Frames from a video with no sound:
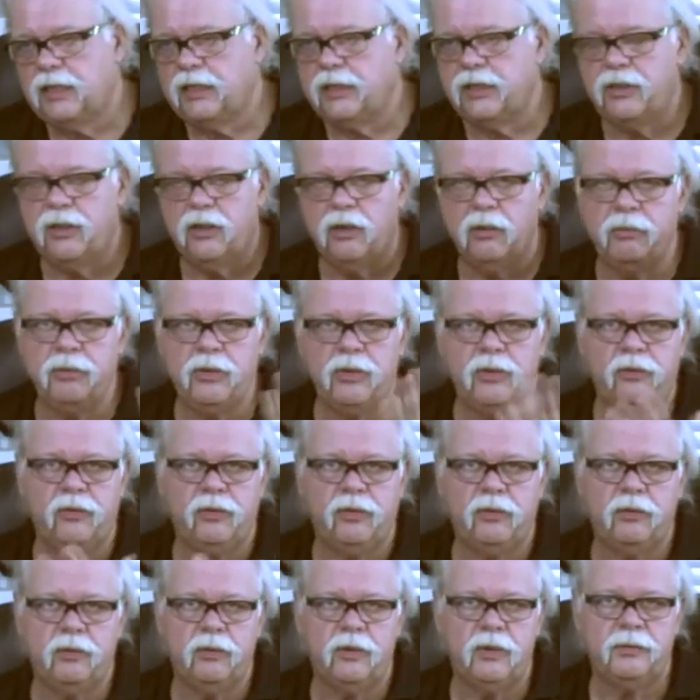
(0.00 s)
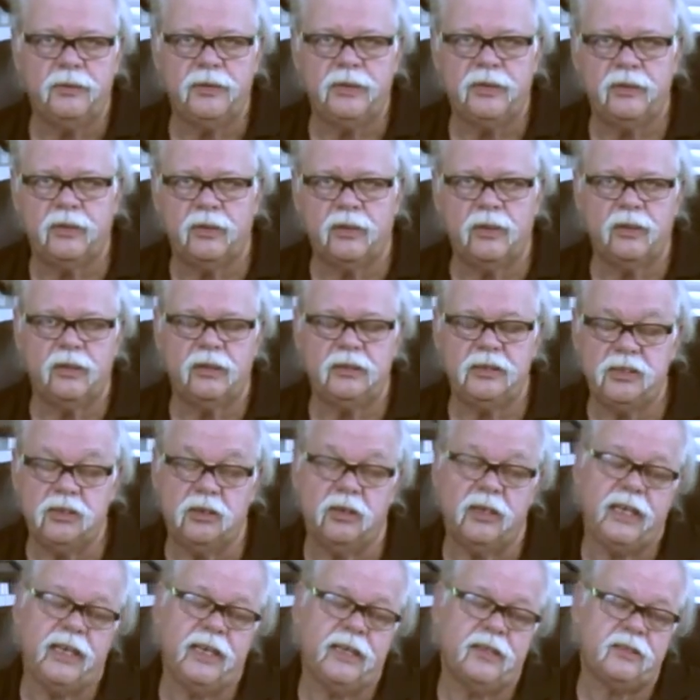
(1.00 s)
you know, a beautiful woman or, you know,
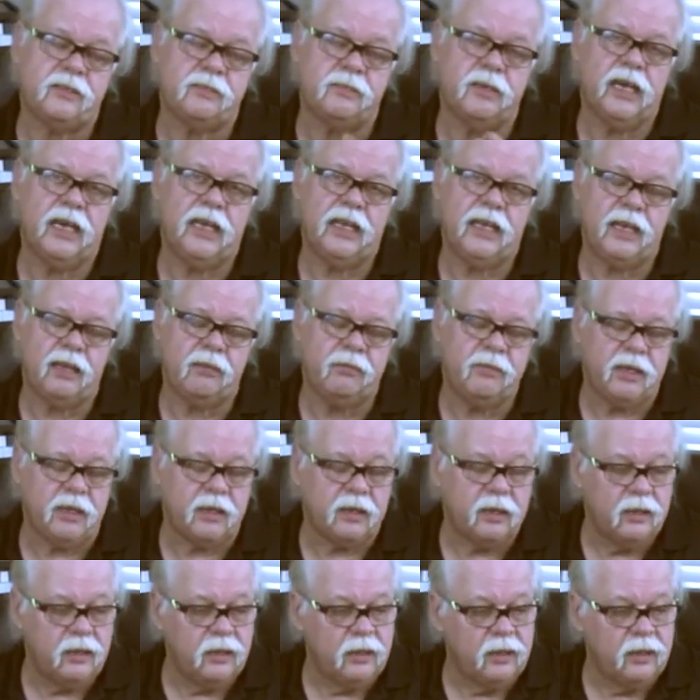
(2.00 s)
a handsome guy like me,